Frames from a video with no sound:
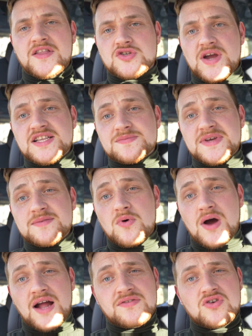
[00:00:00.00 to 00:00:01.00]
and the drain's
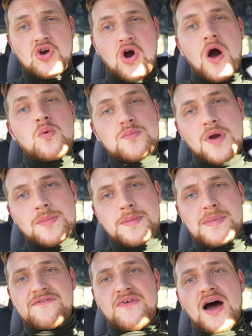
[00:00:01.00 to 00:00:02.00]
minimal, and your car will
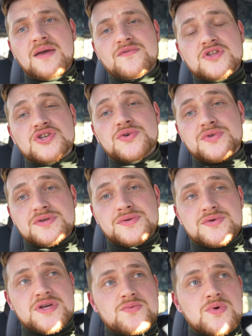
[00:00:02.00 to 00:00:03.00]
probably be fine for 2 to
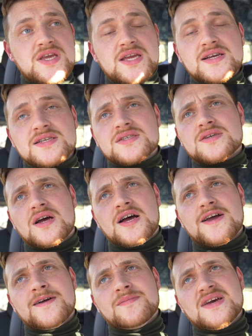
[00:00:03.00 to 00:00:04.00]
3 weeks
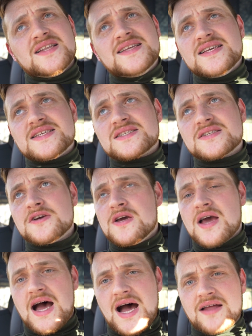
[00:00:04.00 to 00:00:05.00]
at least,
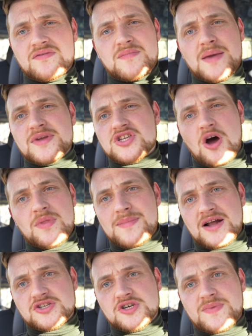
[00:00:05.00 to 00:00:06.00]
and maybe top the
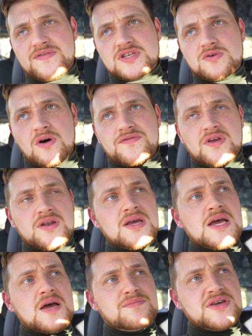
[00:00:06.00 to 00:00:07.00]
battery up every so often.
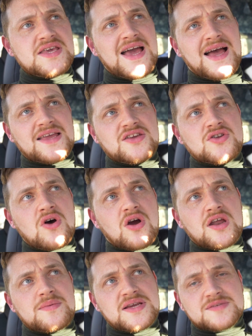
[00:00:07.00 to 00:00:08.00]
But yeah, you're not
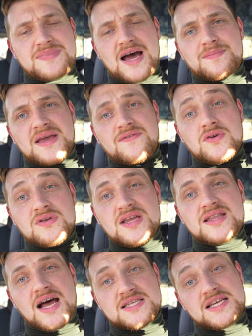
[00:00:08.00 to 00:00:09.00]
going to be as bad. But if you
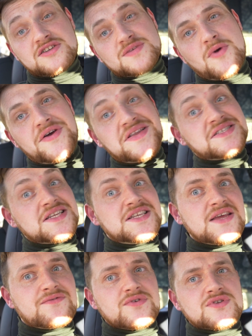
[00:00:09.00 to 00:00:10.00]
need that Sentry mode, it's a
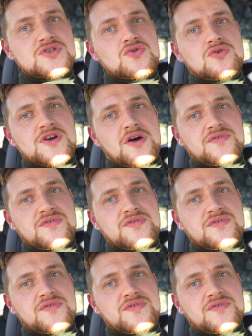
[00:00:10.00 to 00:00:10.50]
different story,